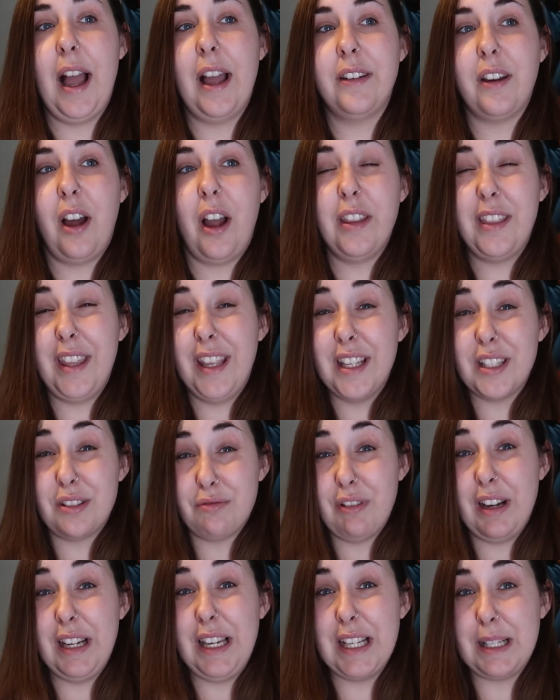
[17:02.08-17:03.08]
and I think it's
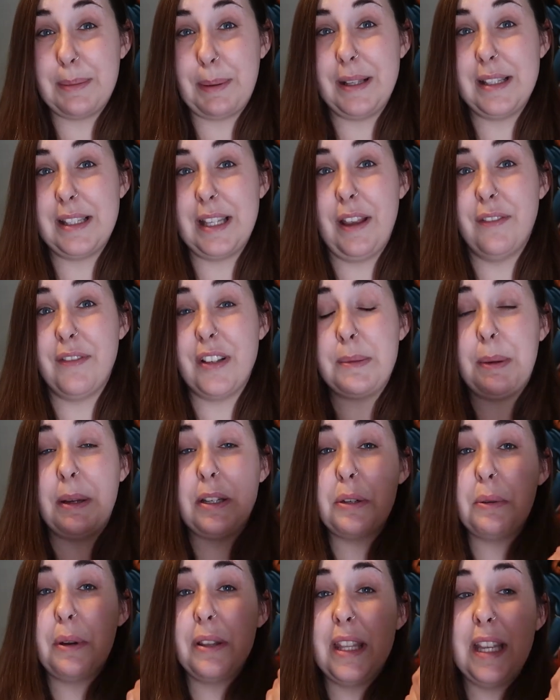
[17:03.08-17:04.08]
really expensive,
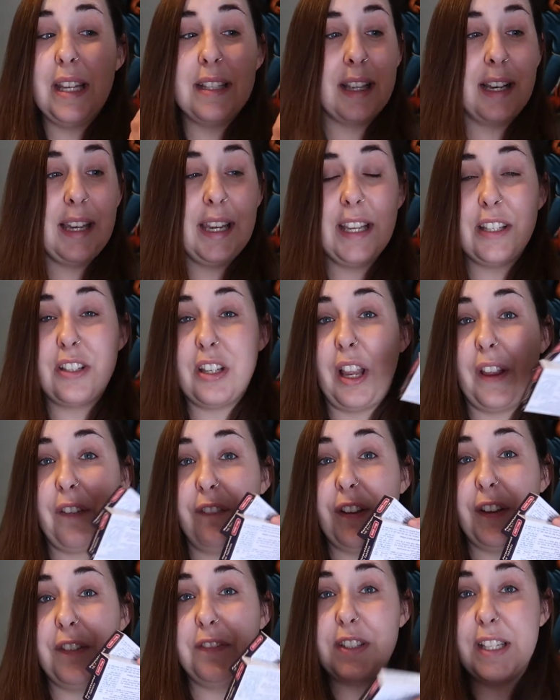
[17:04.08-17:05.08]
especially when these are literally like
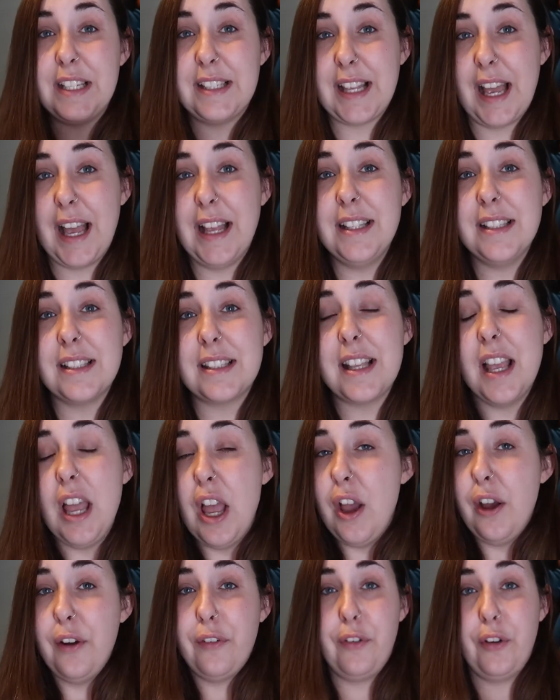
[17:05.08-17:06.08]
50 cents
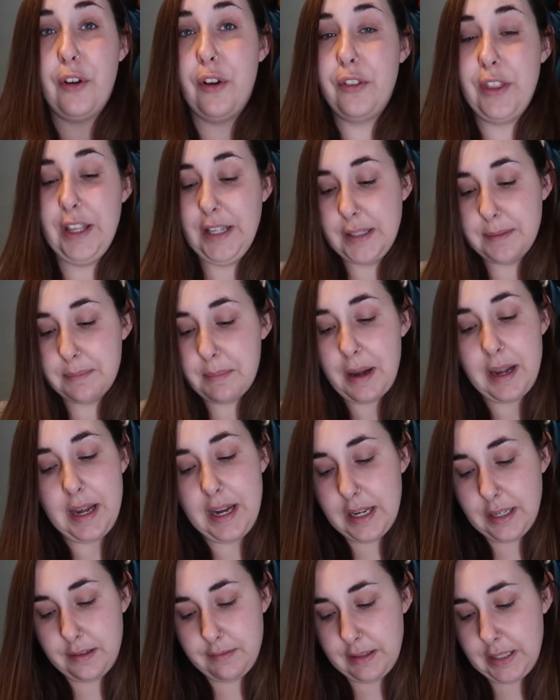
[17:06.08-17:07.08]
for this money.
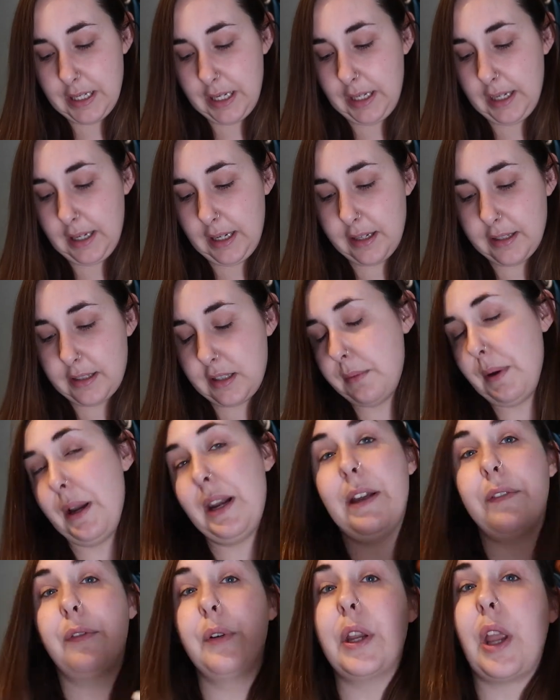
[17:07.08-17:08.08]
Is ridiculous. So
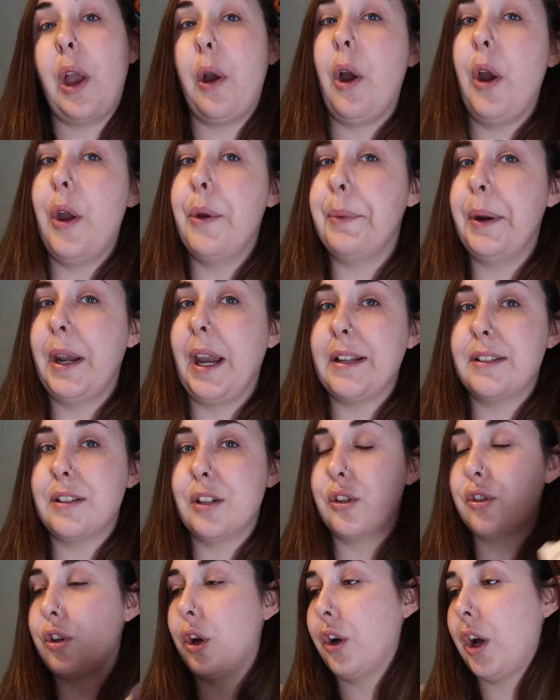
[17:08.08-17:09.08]
whenever we go home, we like to
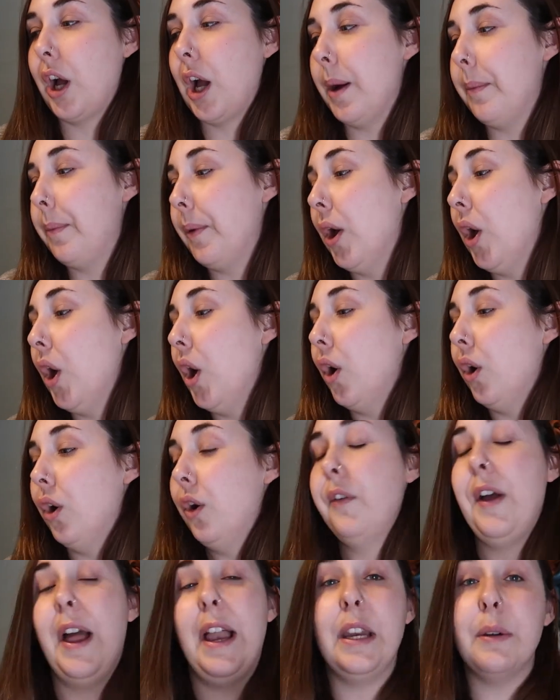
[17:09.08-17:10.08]
stock up,
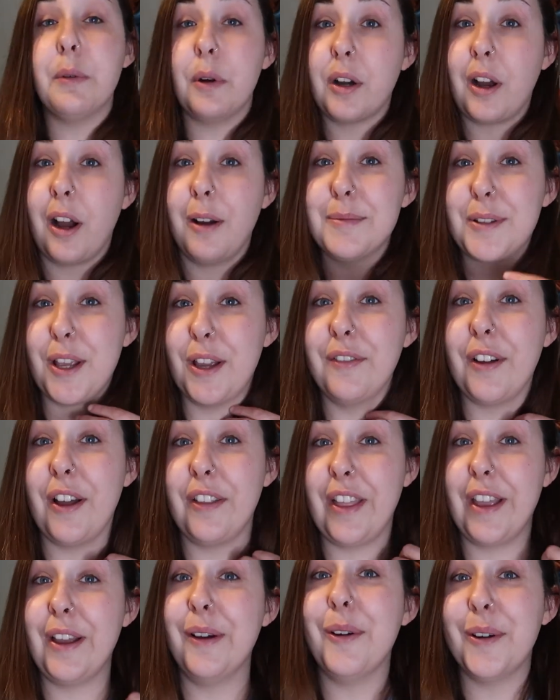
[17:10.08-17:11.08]
or if anyone comes over,
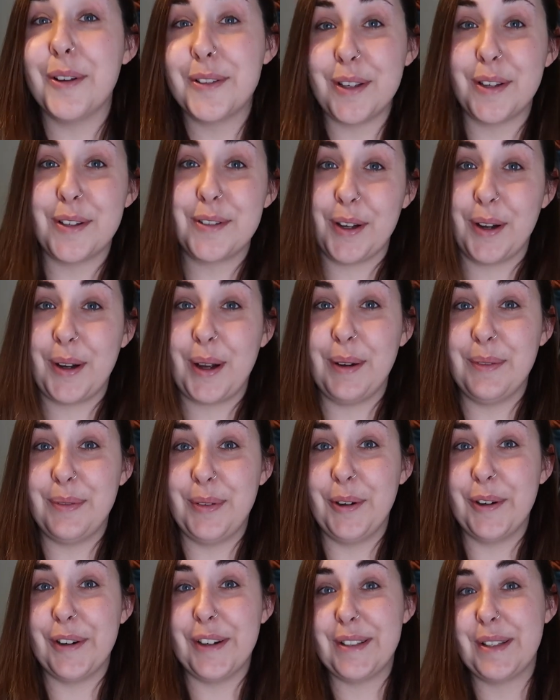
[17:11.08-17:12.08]
they also stock up
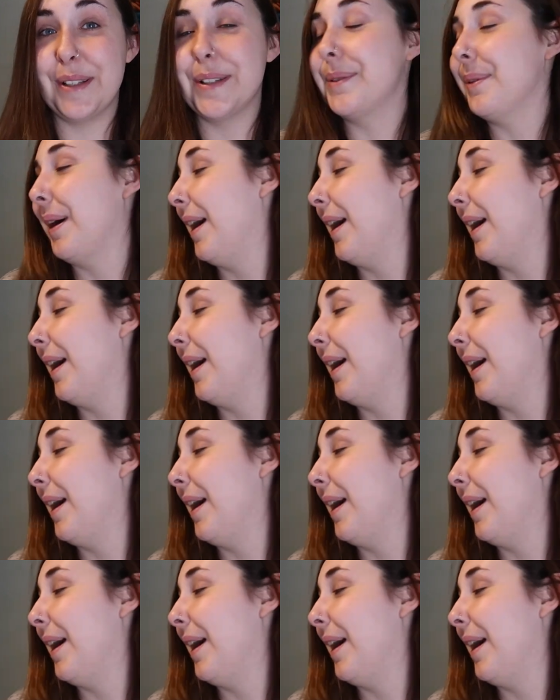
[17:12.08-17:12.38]
for us as